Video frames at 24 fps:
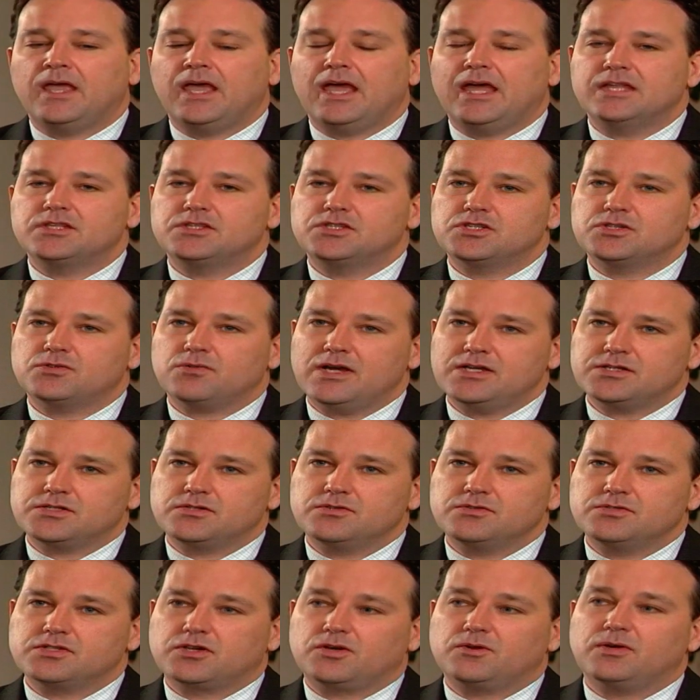And
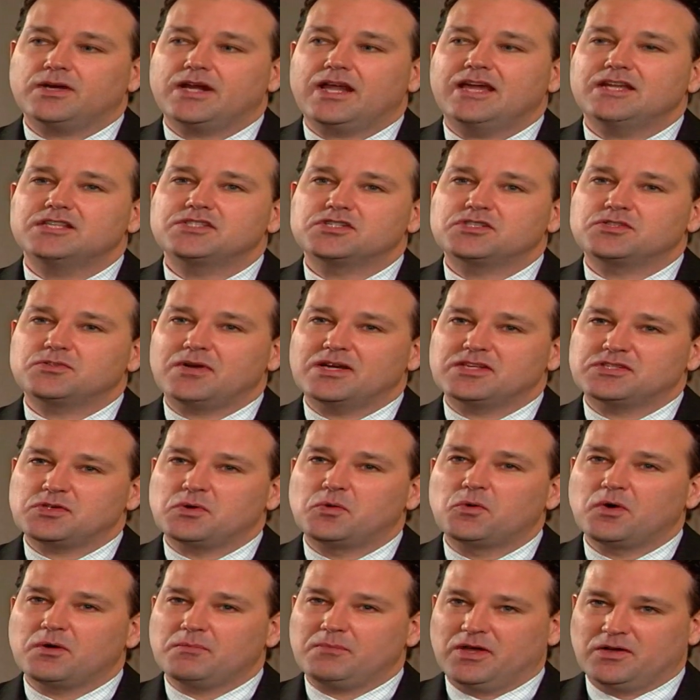stressors create stress
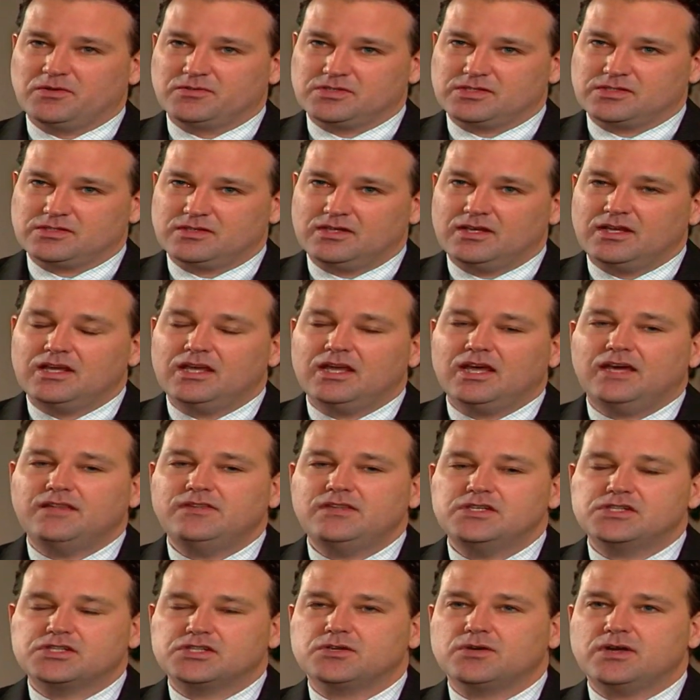hormones.
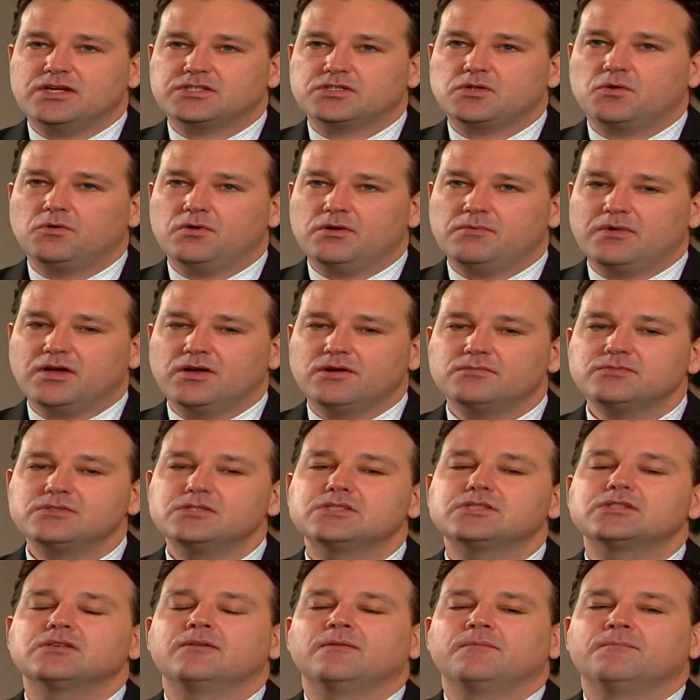And these stress
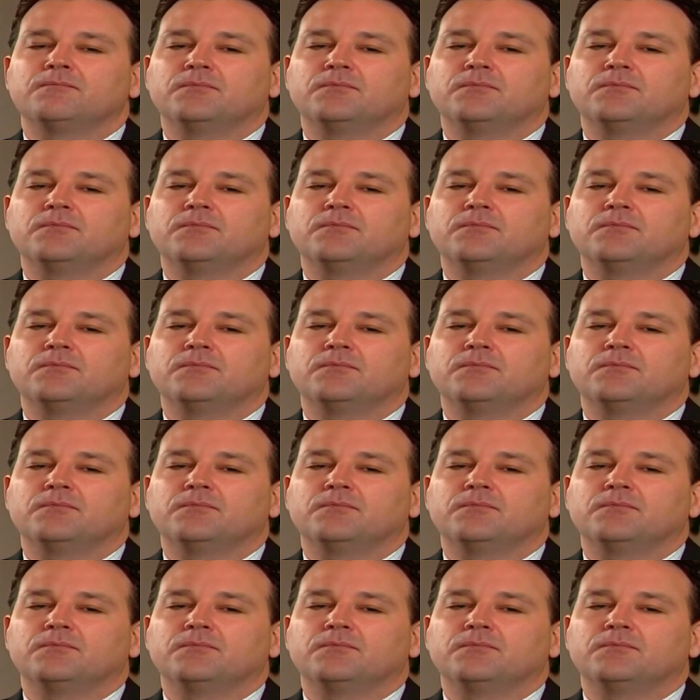hormones